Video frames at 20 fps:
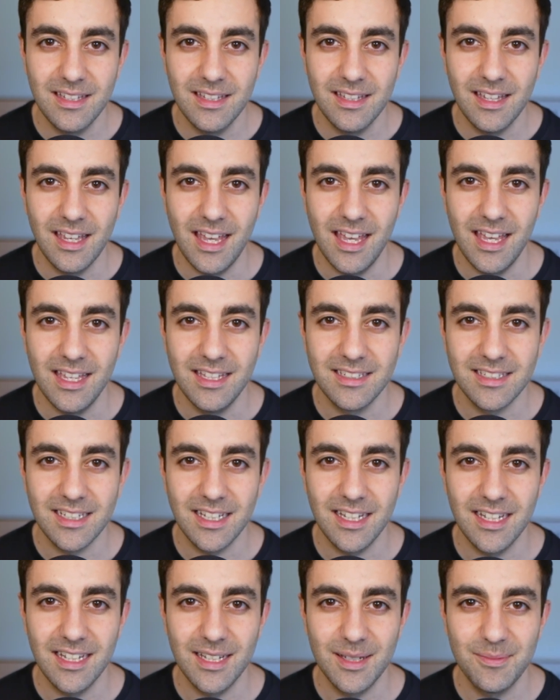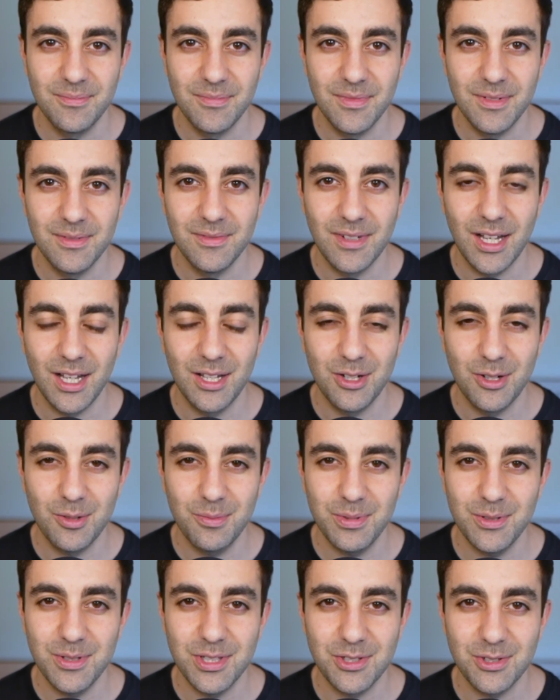And I hope
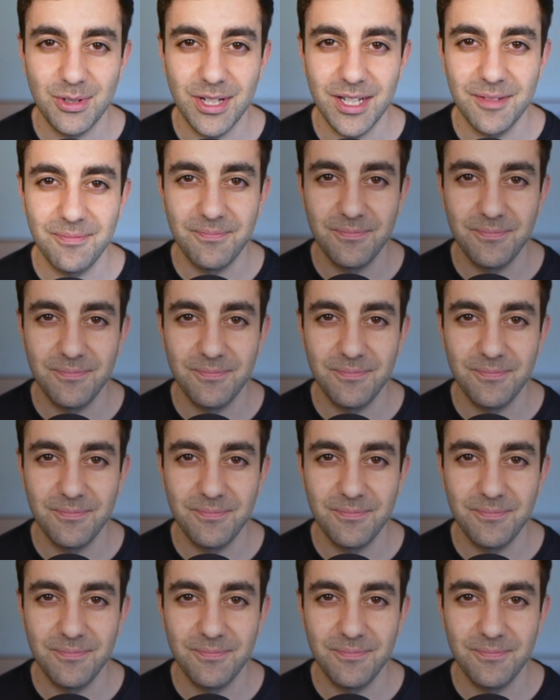you enjoy.